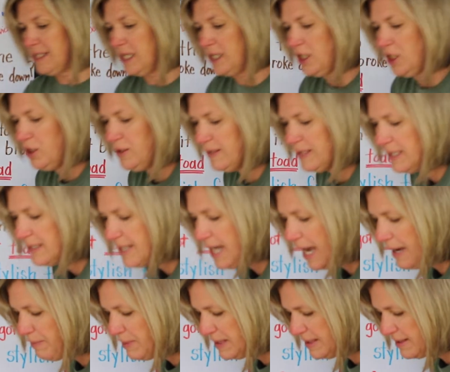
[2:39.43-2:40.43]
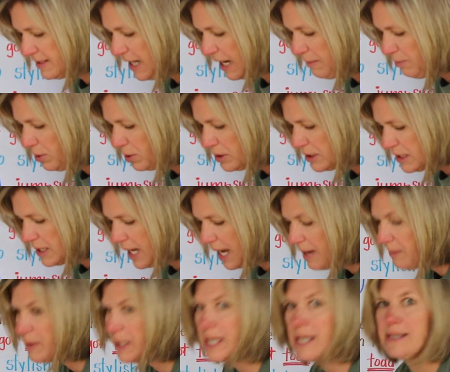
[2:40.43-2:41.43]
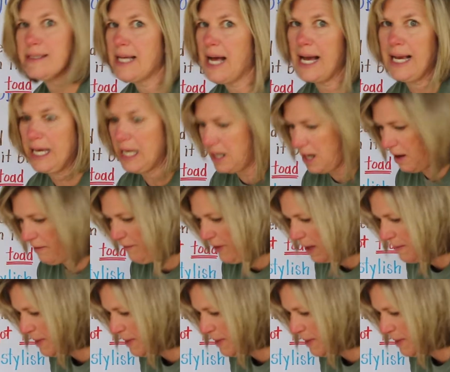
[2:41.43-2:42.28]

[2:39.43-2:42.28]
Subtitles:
going to use the tape and stapler today because I cannot find